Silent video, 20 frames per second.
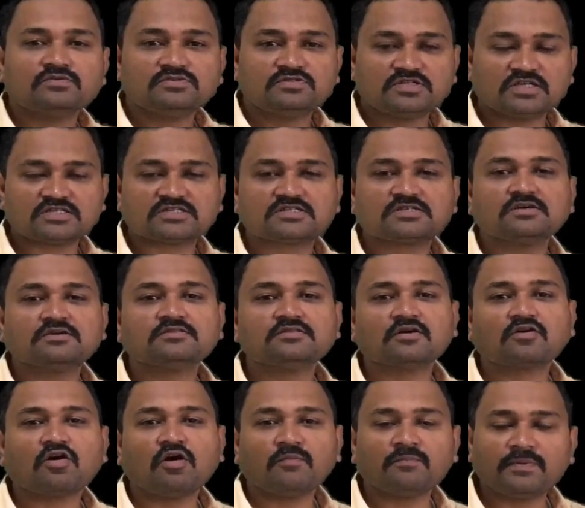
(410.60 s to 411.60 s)
just the
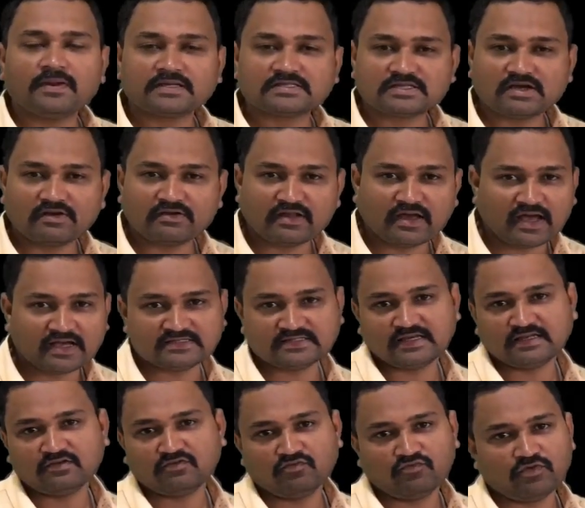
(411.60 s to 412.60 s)
complex ion as
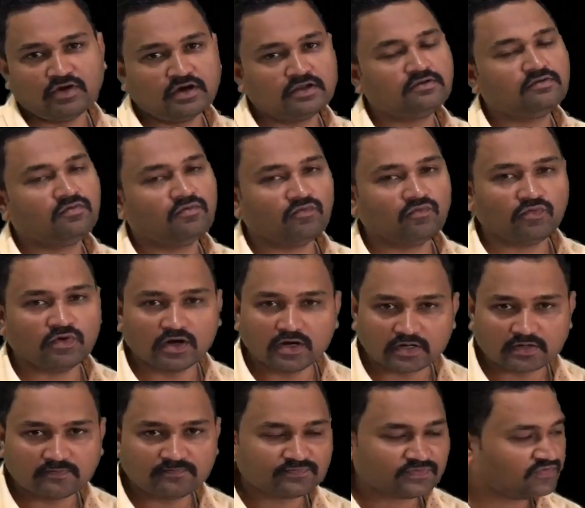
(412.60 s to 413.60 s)
an one
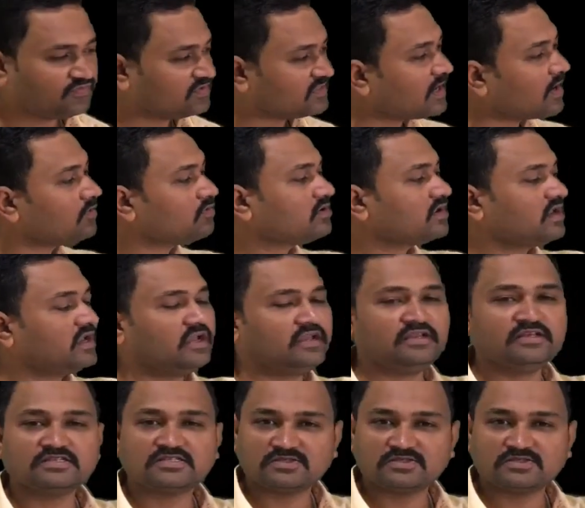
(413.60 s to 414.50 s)
word without any